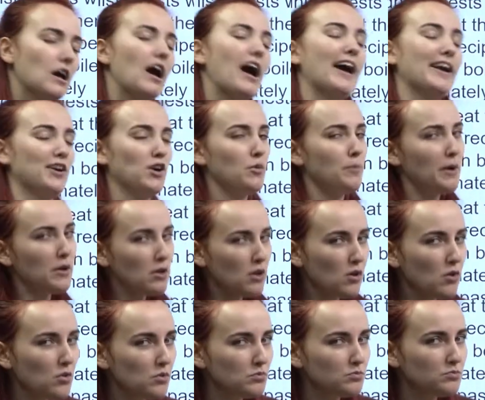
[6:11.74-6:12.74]
I don't know about
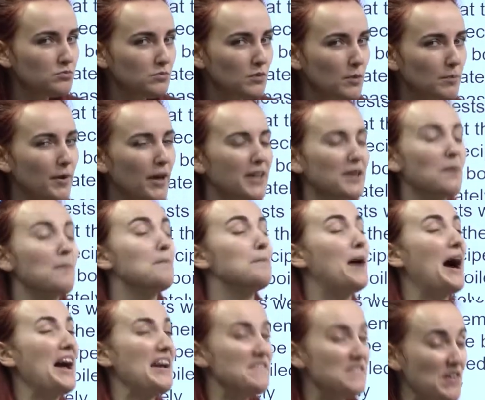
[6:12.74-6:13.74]
you, but
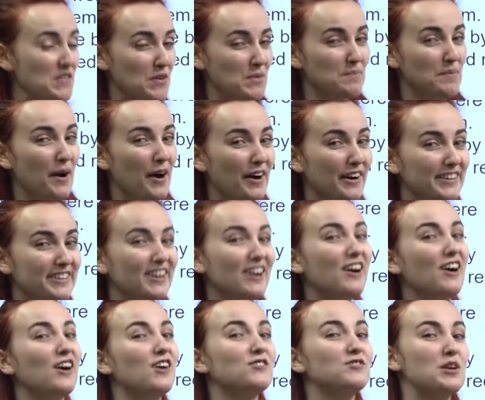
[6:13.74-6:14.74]
my favorite part
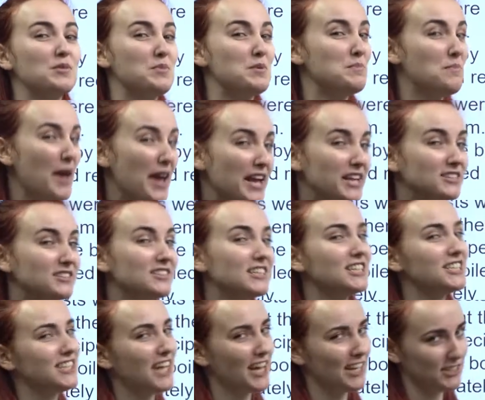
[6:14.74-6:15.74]
of red bean paste
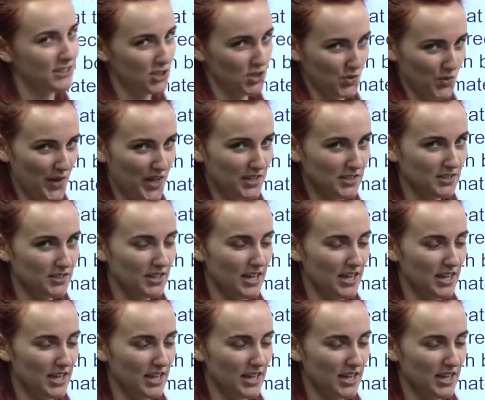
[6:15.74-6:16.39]
is that it's sweet.